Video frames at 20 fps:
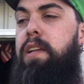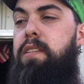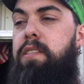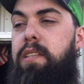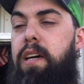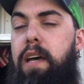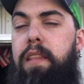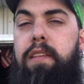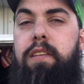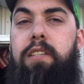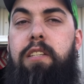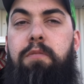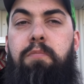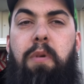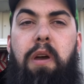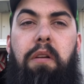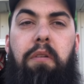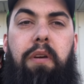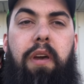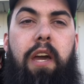inside this
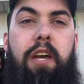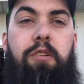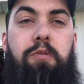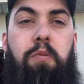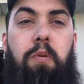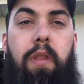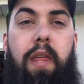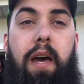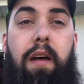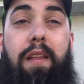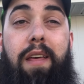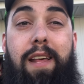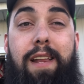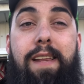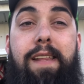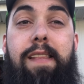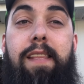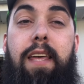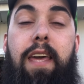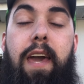tomato cage without
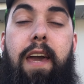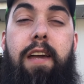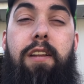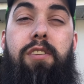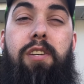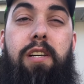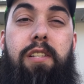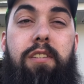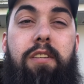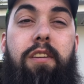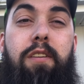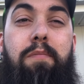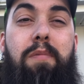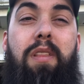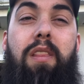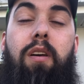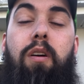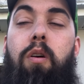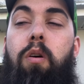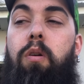hitting the cage. That's gonna be
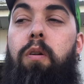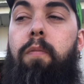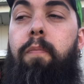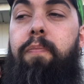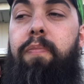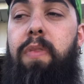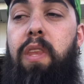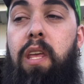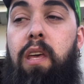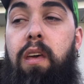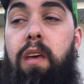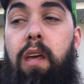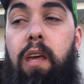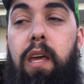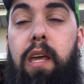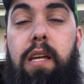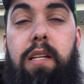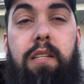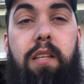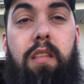the goal.
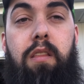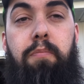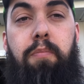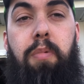Get to the